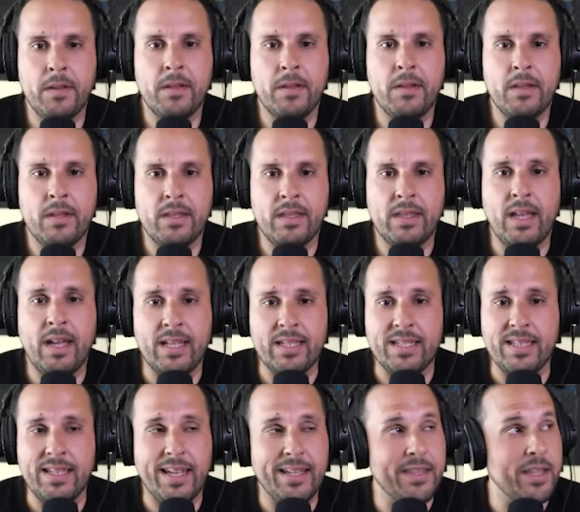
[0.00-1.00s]
No, it's
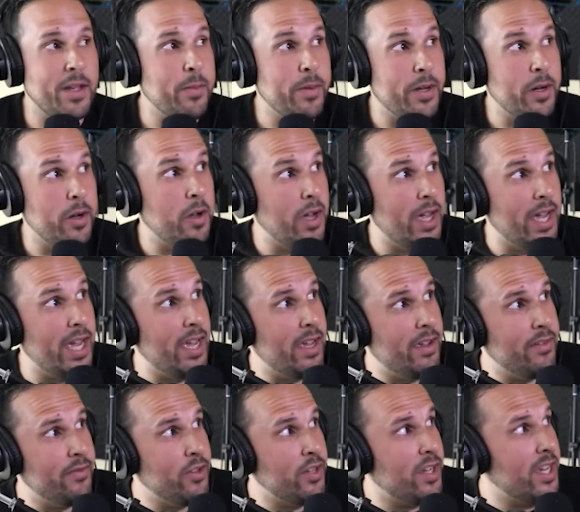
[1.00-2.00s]
not dumb at all.
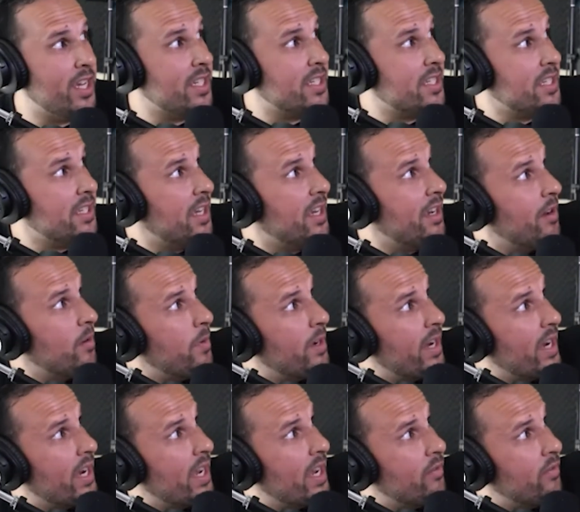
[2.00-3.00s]
You can't see it here, but I
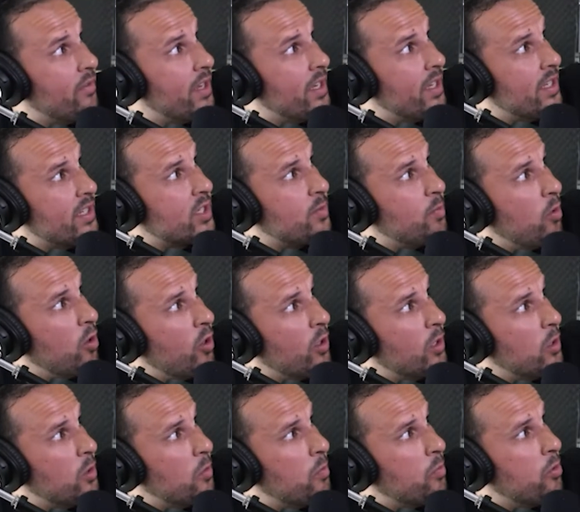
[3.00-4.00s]
have a small
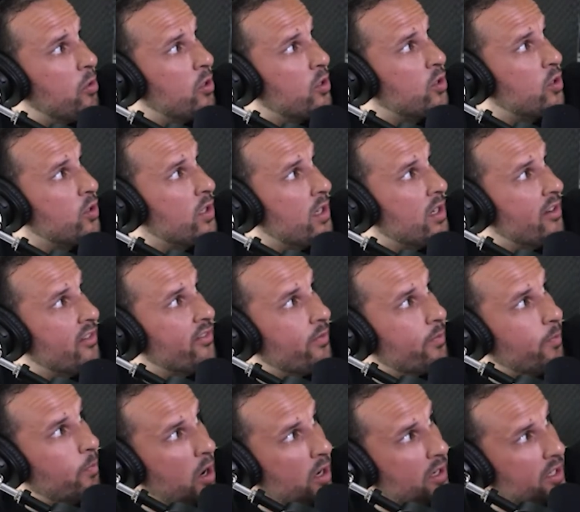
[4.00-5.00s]
little portrait of
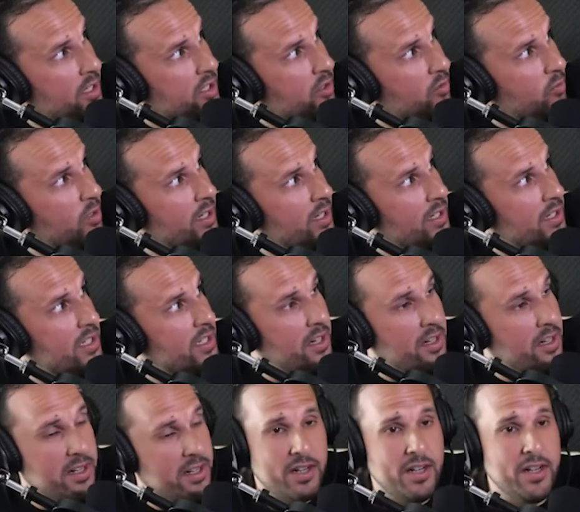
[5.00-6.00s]
Marcus Aurelius here,
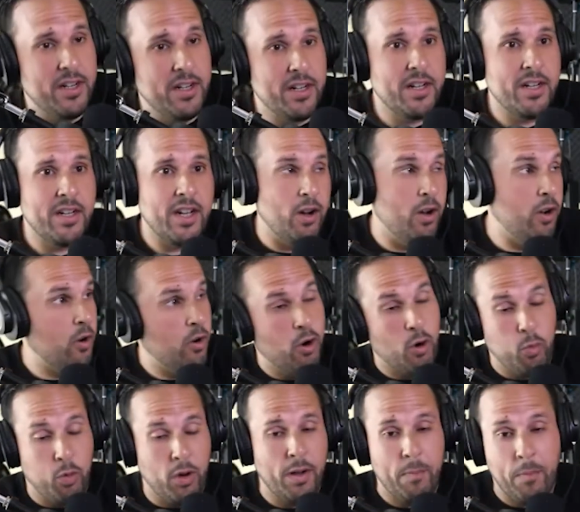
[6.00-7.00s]
or
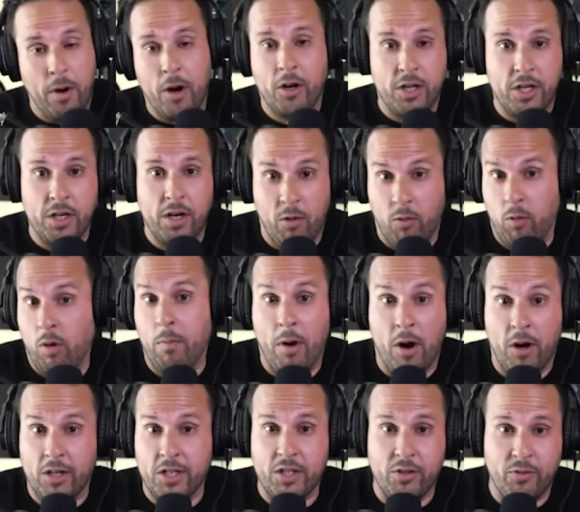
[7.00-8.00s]
what
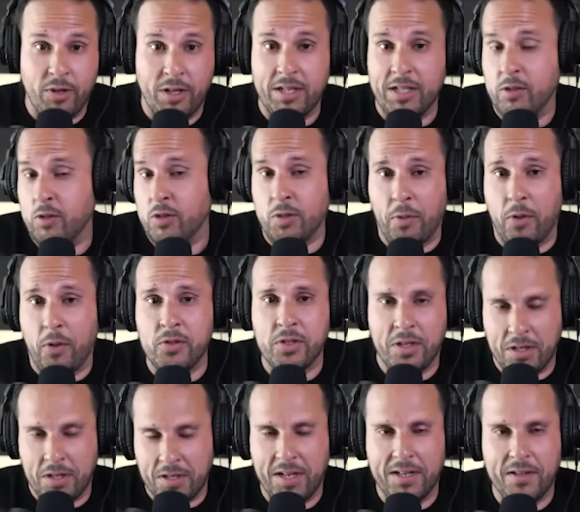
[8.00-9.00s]
Marcus Aurelius was supposed to
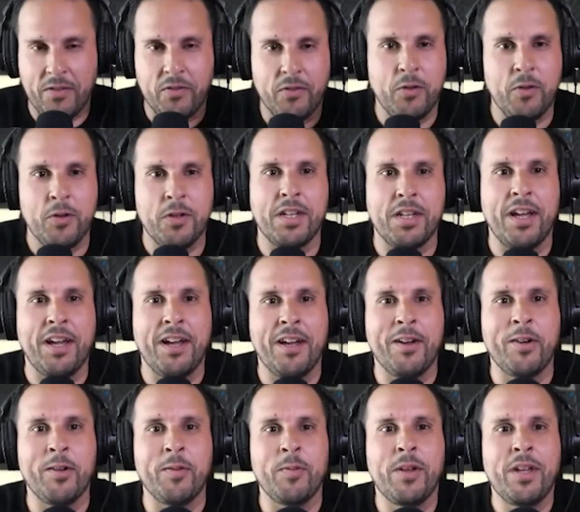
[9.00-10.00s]
look like, of course.
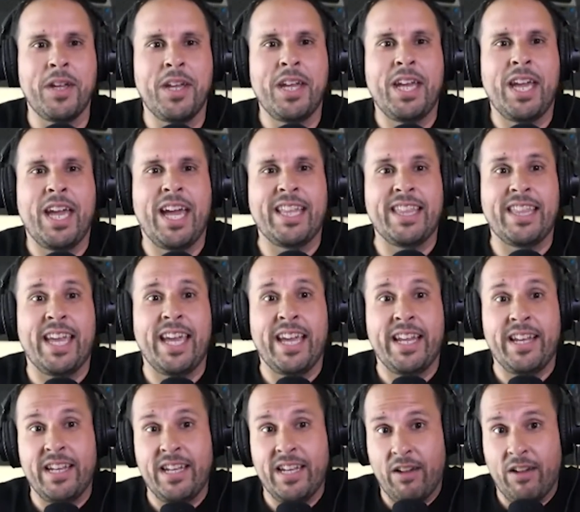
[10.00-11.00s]
And
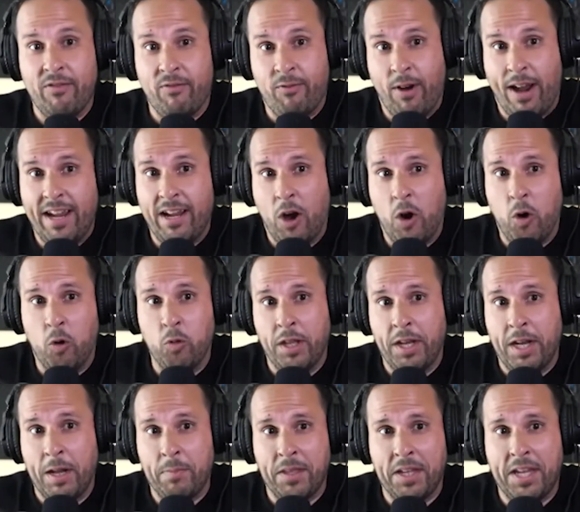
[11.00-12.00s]
then holding
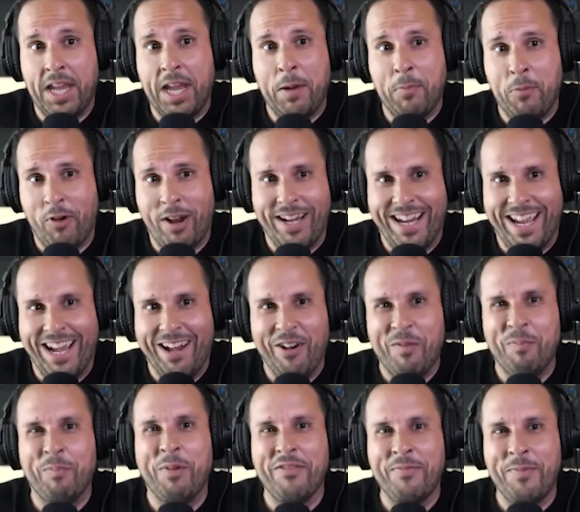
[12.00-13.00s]
up the camera right now
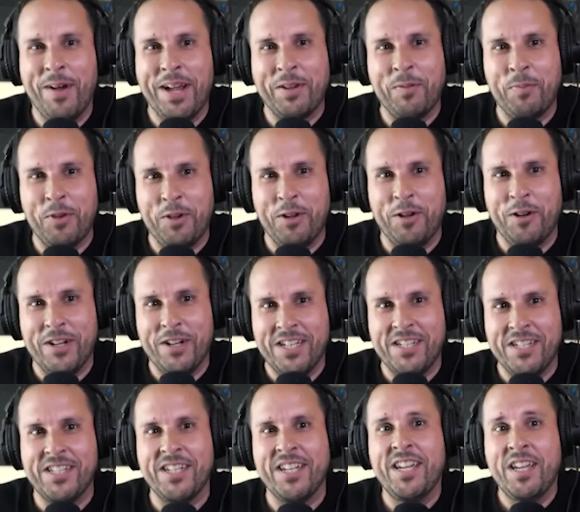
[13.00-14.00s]
above my computer is
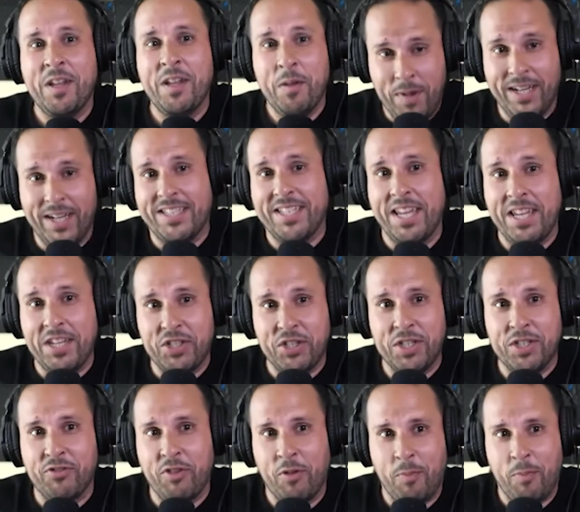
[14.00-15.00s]
Meditations
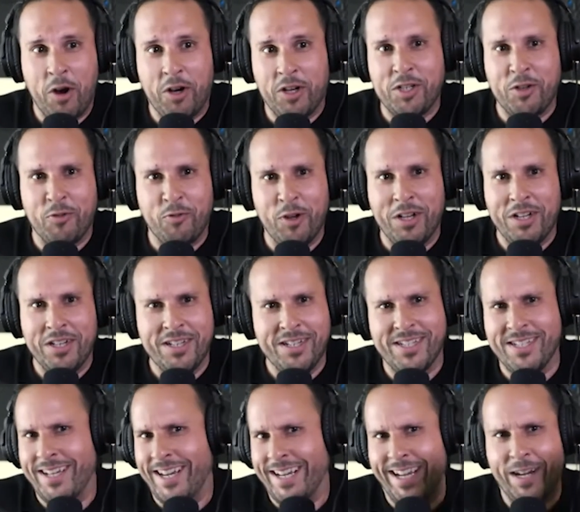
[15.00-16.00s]
from Marcus Aurelius,
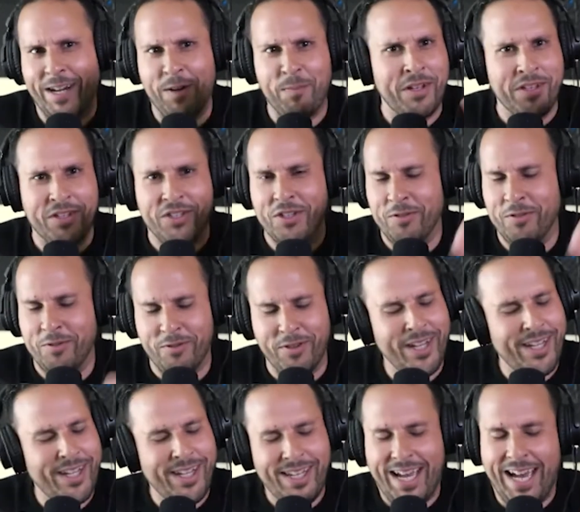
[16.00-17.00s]
and I got a bunch of
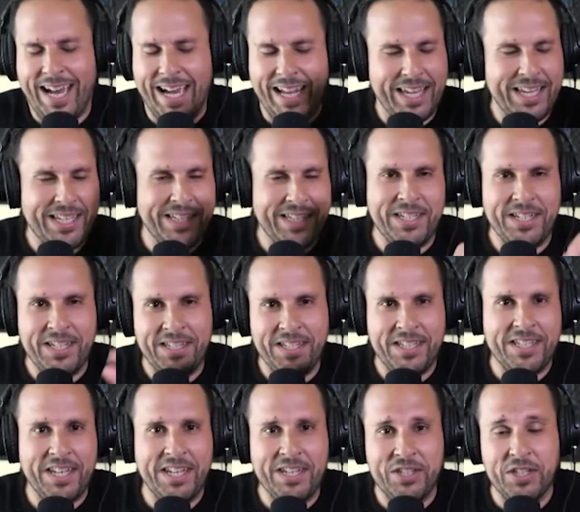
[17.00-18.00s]
highlights and
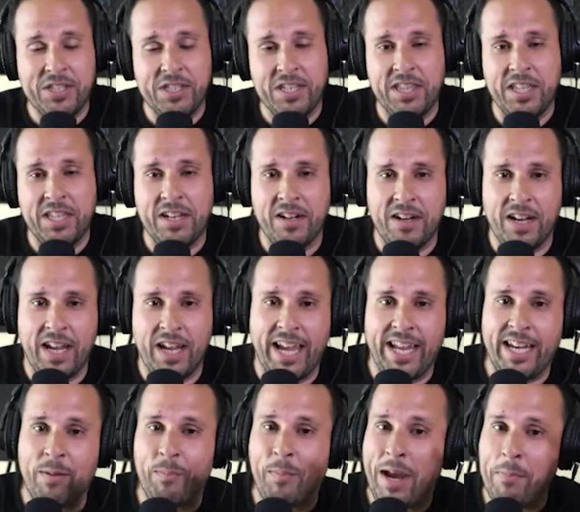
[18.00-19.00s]
annotations in there. And
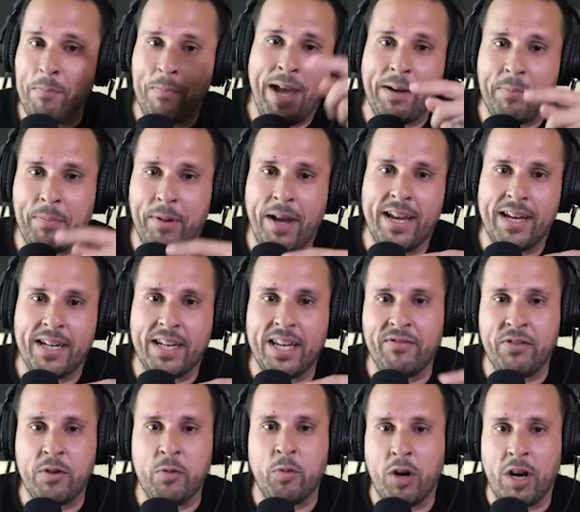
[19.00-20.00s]
in my backpack,
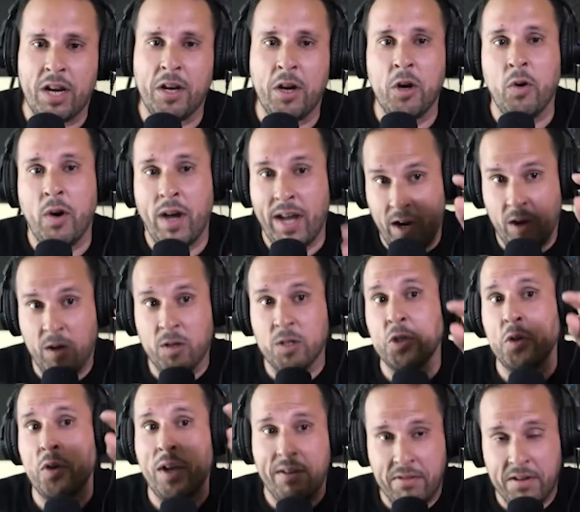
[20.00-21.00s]
everywhere I go, I also
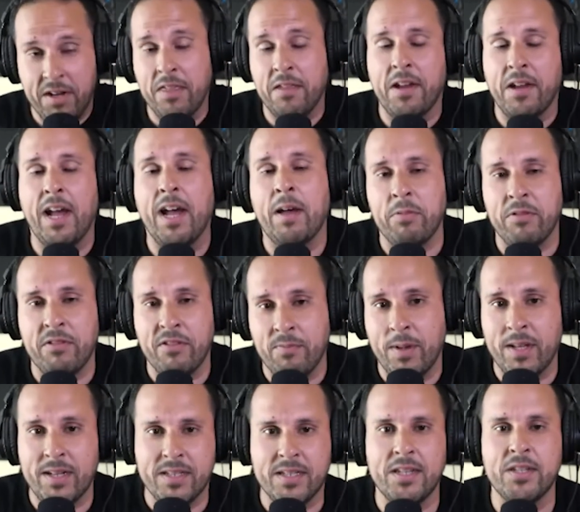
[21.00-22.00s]
have another copy of
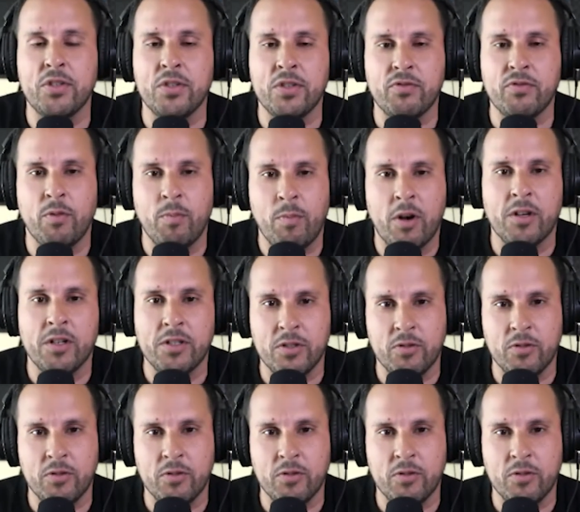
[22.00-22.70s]
Meditations from Marcus Aurelius.